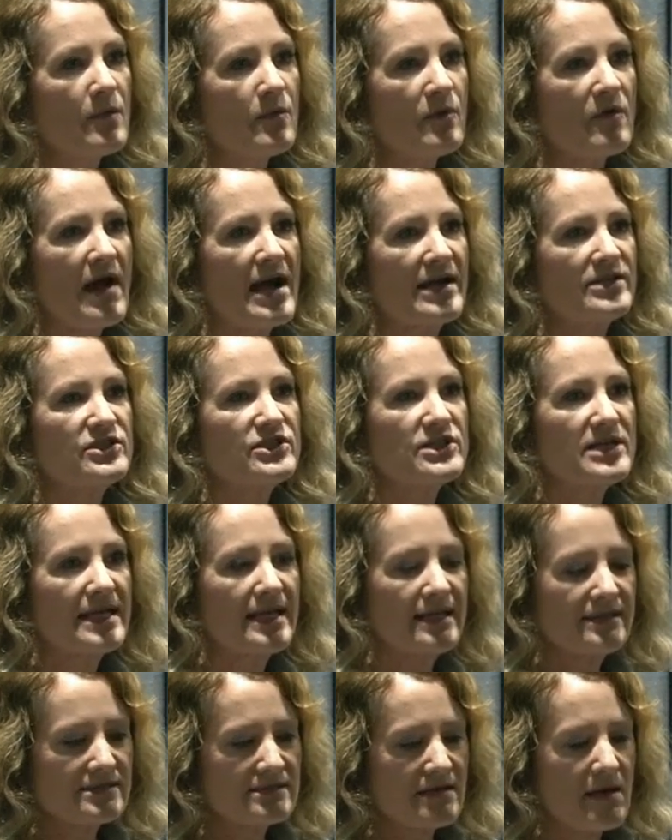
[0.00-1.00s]
Where
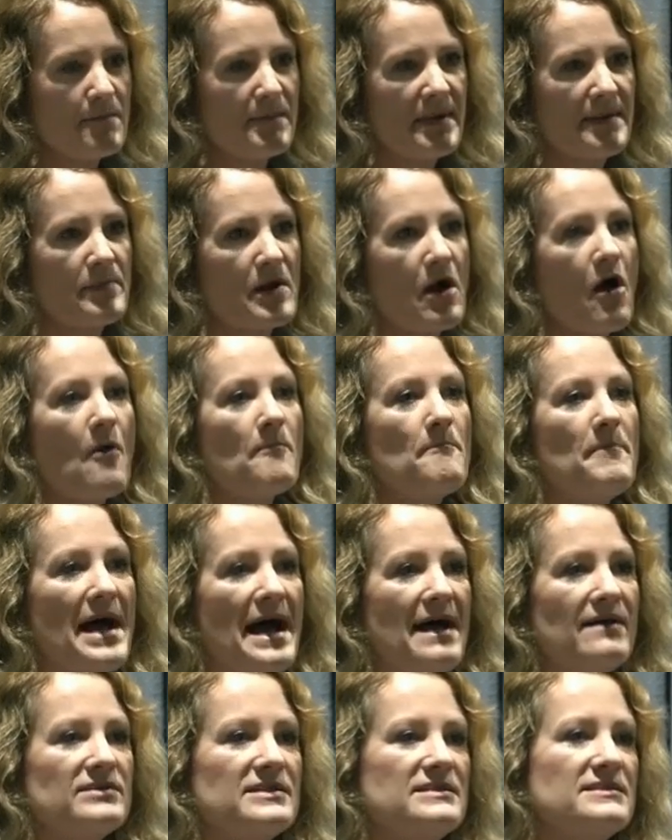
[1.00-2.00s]
actually some people are
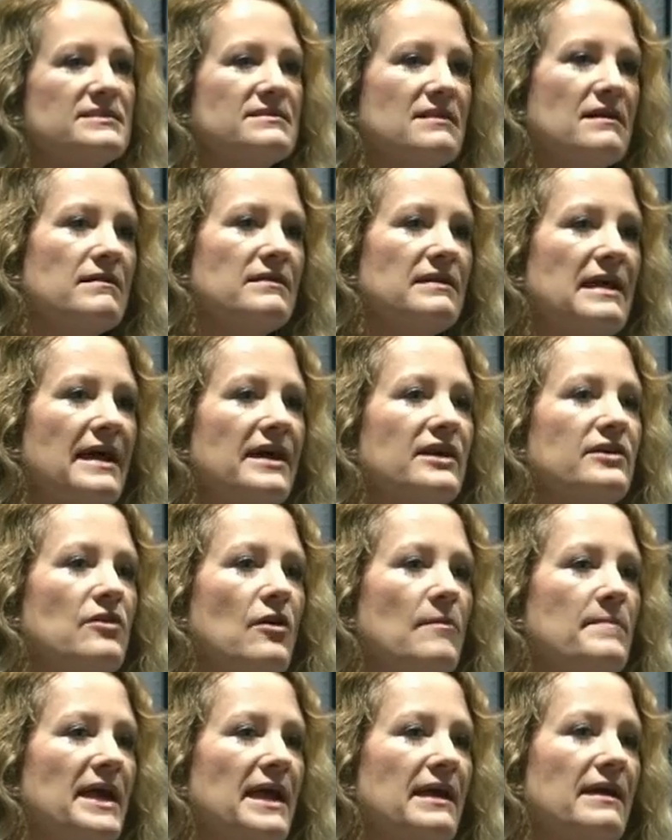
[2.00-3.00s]
bound in certain
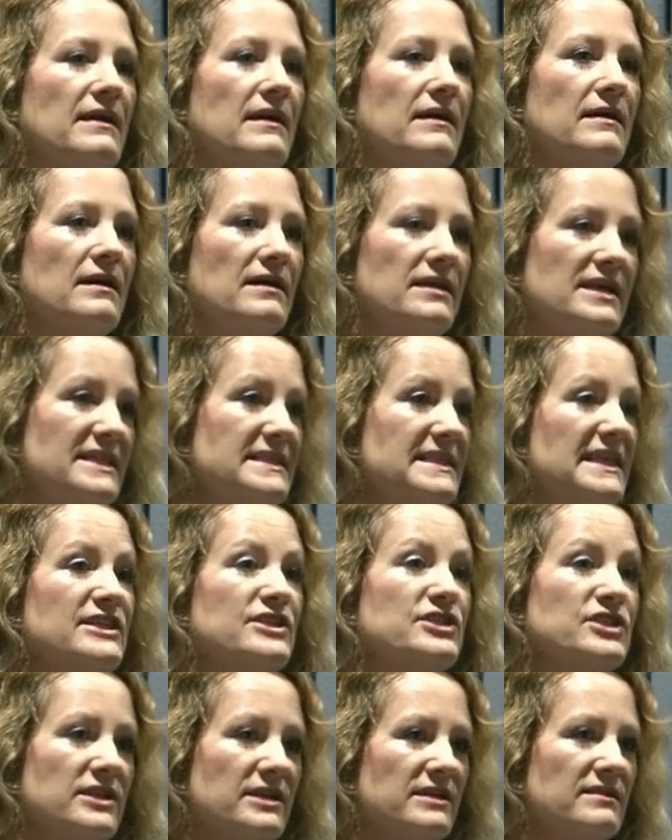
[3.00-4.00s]
economic
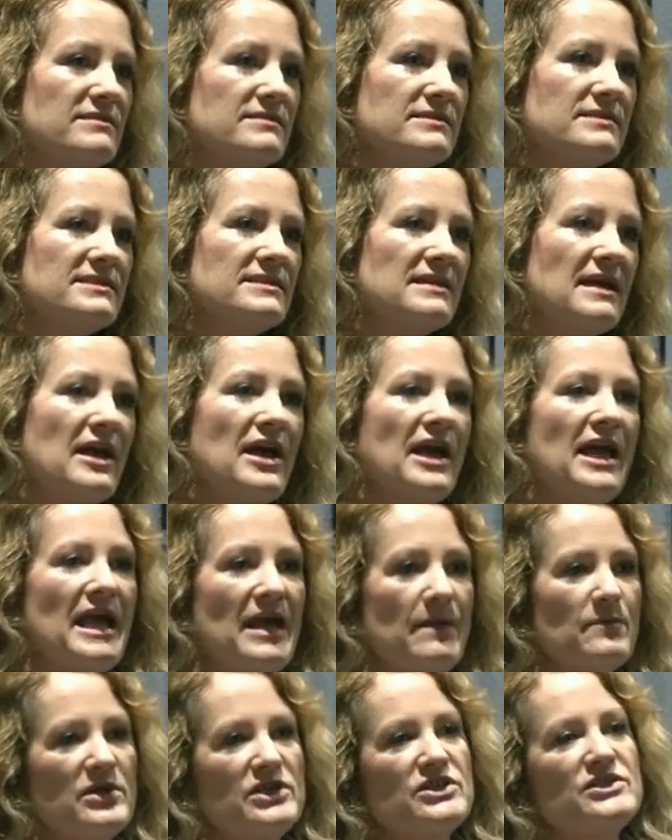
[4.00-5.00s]
conditions
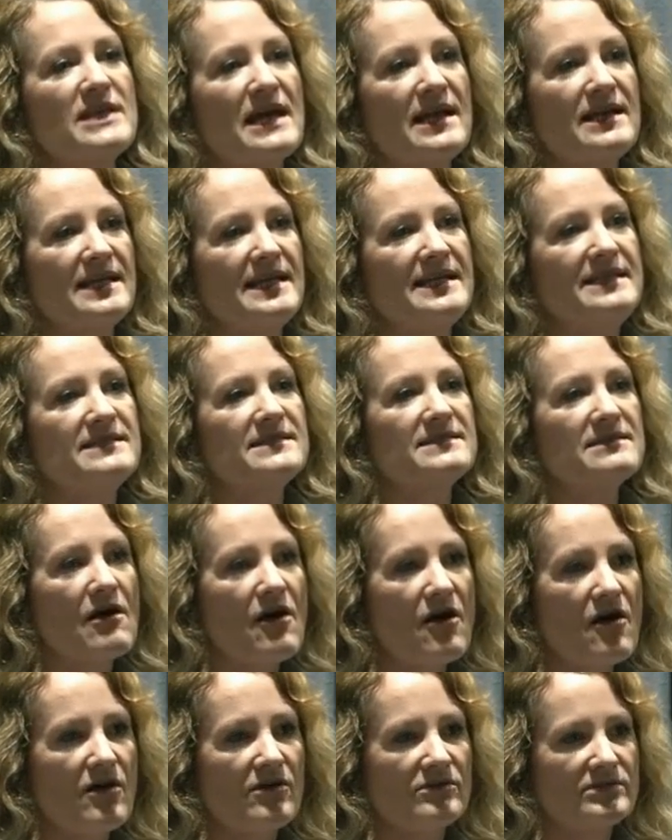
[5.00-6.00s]
in which their leaders
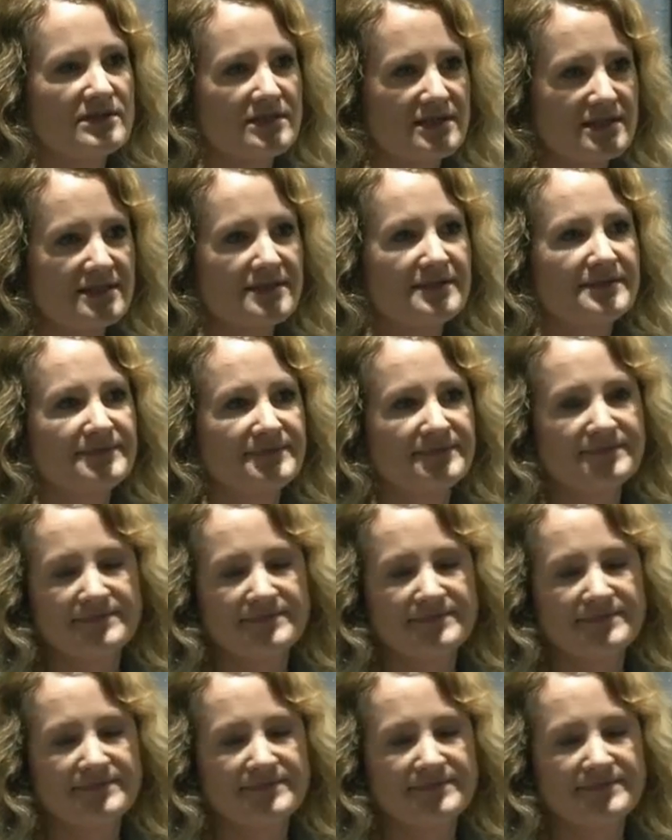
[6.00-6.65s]
aren't.